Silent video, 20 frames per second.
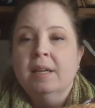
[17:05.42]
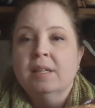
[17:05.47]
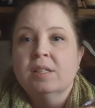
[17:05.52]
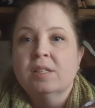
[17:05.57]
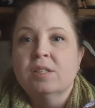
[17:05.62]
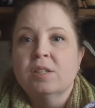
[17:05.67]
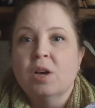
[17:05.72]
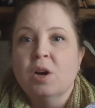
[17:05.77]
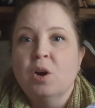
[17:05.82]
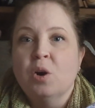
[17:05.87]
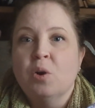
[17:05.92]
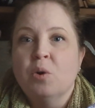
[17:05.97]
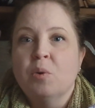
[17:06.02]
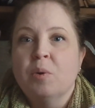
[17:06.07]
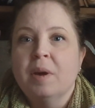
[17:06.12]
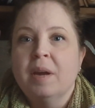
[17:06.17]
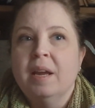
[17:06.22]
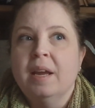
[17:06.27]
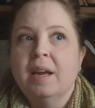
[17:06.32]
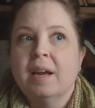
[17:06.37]

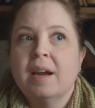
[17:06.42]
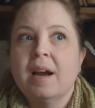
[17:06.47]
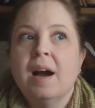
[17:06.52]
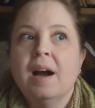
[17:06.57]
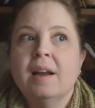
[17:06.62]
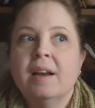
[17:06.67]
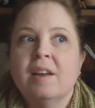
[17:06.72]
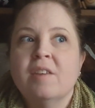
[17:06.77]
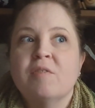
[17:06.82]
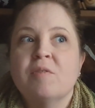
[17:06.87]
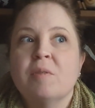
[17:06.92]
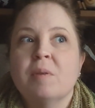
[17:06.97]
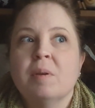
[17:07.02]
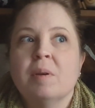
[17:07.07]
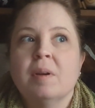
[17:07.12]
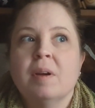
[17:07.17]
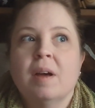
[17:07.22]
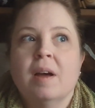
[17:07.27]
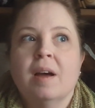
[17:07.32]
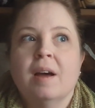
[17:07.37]
So it kind of
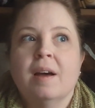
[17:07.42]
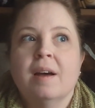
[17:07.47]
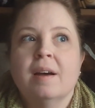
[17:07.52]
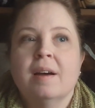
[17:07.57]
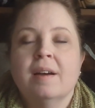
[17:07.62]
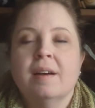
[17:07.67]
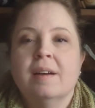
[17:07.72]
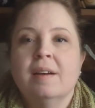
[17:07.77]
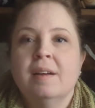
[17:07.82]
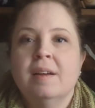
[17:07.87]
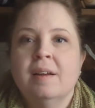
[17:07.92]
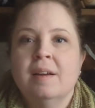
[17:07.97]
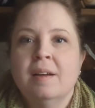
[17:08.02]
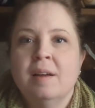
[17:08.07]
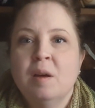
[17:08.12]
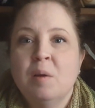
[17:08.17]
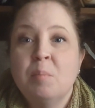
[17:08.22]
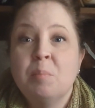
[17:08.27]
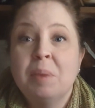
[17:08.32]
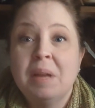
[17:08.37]

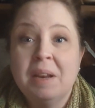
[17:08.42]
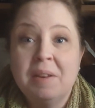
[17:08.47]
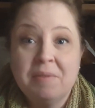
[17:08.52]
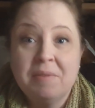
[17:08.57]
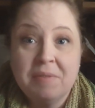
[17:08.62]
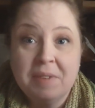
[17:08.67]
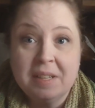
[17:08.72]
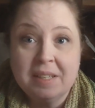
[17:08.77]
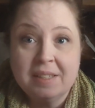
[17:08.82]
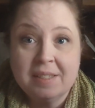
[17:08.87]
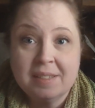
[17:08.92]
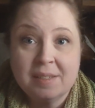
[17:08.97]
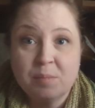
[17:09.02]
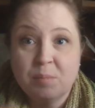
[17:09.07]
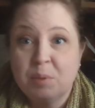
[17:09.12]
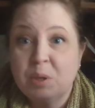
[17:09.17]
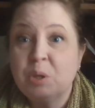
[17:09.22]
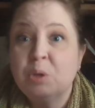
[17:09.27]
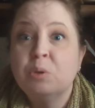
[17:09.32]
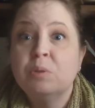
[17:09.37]

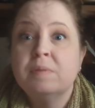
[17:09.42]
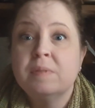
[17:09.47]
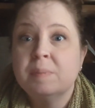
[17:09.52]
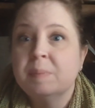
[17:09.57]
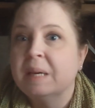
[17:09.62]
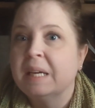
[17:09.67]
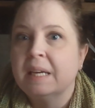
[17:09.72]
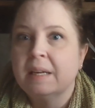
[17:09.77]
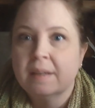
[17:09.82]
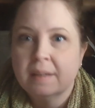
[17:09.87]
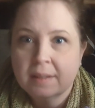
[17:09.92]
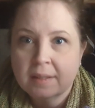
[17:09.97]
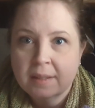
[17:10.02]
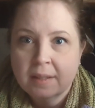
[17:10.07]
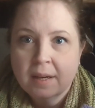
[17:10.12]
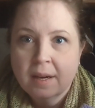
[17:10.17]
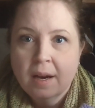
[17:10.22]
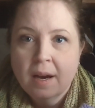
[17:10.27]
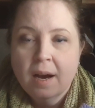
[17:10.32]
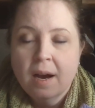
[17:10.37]
behooves me
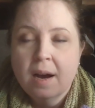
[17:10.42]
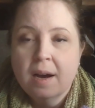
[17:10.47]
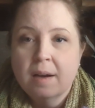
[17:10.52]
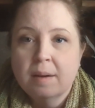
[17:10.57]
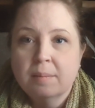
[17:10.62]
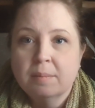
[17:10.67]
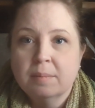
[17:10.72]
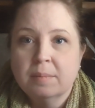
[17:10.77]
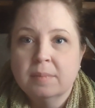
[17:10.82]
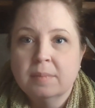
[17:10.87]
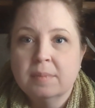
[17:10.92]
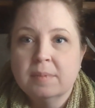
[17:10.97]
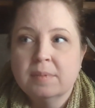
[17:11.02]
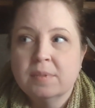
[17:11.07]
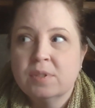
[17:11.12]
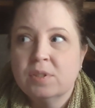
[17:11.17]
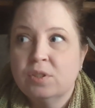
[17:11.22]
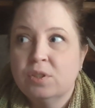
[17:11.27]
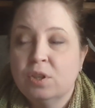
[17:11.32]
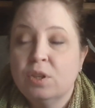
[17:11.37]

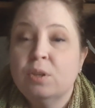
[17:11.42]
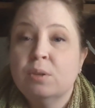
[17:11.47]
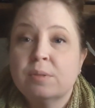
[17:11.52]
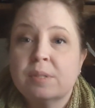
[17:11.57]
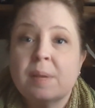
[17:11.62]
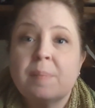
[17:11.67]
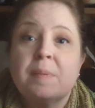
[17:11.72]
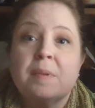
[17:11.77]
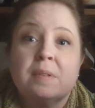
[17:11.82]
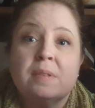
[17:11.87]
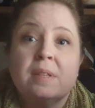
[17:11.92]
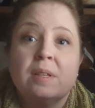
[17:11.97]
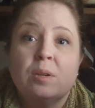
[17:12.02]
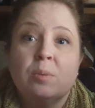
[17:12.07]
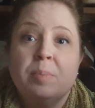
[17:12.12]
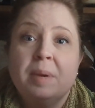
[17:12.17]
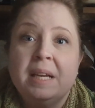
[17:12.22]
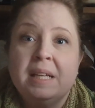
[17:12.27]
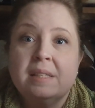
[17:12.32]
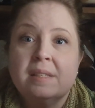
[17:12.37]
to use up those little
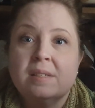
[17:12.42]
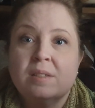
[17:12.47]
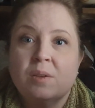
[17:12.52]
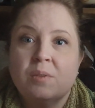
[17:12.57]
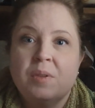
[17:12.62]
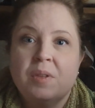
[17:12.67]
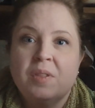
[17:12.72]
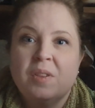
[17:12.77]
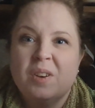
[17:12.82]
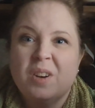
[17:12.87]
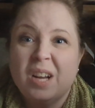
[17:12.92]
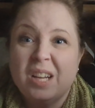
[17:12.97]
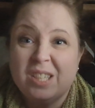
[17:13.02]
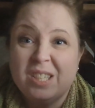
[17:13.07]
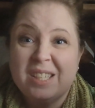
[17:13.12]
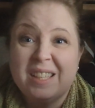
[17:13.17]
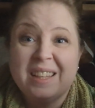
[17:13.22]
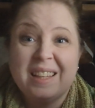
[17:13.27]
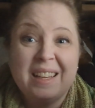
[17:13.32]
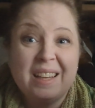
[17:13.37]
bits so that they're not
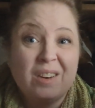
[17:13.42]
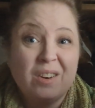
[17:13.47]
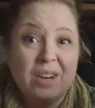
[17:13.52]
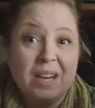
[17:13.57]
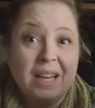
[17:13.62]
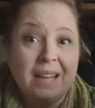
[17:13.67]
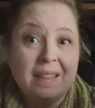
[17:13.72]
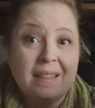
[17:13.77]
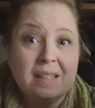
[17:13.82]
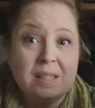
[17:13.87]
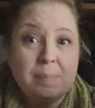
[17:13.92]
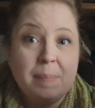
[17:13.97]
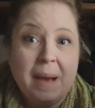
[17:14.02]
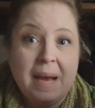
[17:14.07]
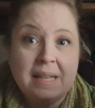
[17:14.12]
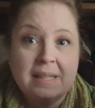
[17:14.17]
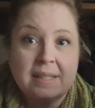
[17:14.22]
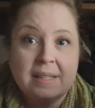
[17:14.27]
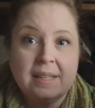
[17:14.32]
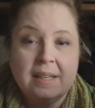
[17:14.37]
just lingering in this
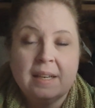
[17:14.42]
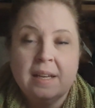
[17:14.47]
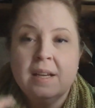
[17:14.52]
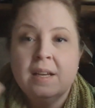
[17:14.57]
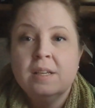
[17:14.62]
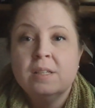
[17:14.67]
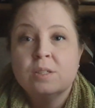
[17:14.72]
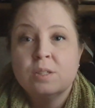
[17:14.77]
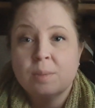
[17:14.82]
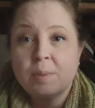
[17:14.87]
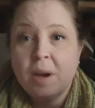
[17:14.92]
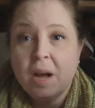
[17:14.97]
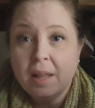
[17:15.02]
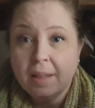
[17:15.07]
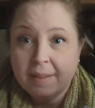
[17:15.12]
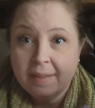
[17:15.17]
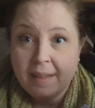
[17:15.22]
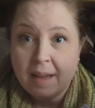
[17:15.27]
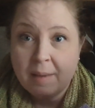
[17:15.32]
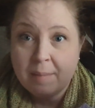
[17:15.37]
basket. So I'm
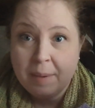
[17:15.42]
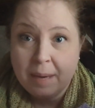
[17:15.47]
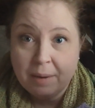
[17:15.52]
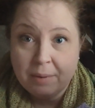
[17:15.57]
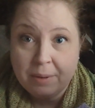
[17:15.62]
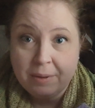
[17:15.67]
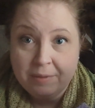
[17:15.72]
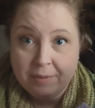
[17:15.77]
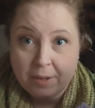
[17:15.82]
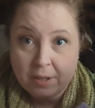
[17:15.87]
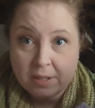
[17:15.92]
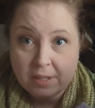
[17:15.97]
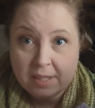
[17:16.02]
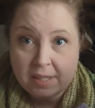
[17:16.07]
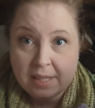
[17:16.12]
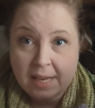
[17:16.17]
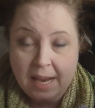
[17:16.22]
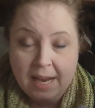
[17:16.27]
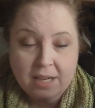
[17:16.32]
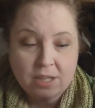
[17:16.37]
calling that my reverse
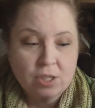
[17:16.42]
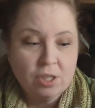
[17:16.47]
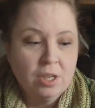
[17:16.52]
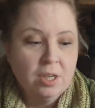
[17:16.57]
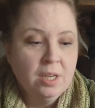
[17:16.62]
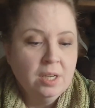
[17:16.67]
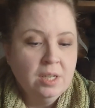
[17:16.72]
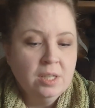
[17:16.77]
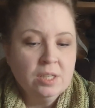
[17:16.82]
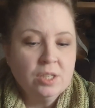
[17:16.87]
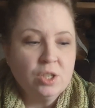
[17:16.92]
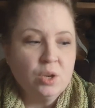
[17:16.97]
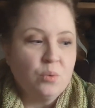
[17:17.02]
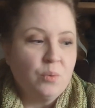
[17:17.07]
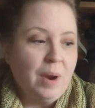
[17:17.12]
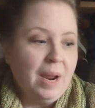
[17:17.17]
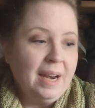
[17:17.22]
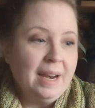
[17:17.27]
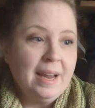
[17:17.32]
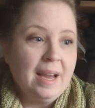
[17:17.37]
stash. So
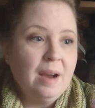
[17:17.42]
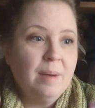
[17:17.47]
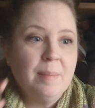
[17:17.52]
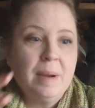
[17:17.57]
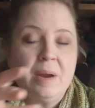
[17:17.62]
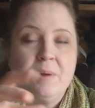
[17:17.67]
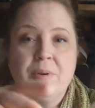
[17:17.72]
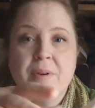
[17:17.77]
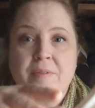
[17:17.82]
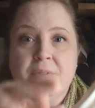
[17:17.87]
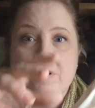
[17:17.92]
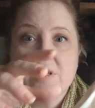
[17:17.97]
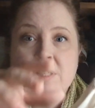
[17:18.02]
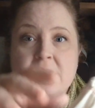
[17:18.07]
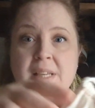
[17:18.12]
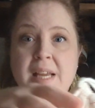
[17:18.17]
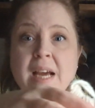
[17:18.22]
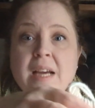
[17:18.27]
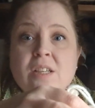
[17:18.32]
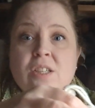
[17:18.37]
right now my reverse
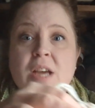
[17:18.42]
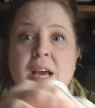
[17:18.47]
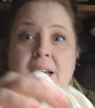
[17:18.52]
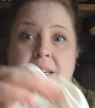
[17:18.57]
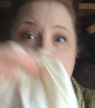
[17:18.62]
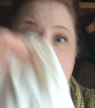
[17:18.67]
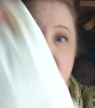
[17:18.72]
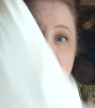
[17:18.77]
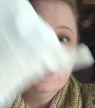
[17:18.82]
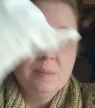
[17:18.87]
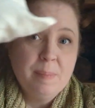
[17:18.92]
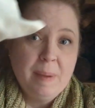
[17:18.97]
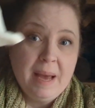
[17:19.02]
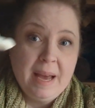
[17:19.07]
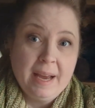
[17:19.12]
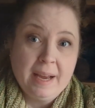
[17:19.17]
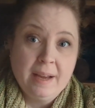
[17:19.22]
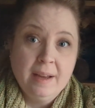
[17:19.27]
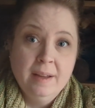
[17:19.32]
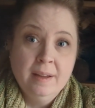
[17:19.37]
stash has this
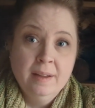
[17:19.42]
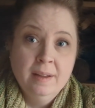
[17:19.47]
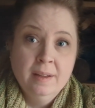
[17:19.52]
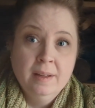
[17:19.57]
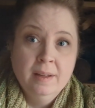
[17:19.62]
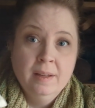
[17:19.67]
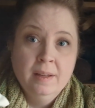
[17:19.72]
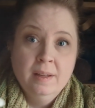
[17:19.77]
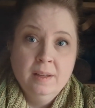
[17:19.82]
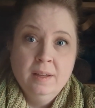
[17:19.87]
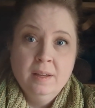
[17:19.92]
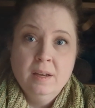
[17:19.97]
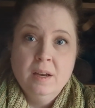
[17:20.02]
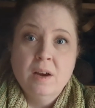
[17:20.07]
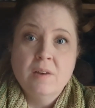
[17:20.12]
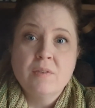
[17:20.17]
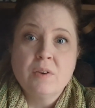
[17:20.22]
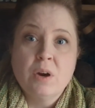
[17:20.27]
bag of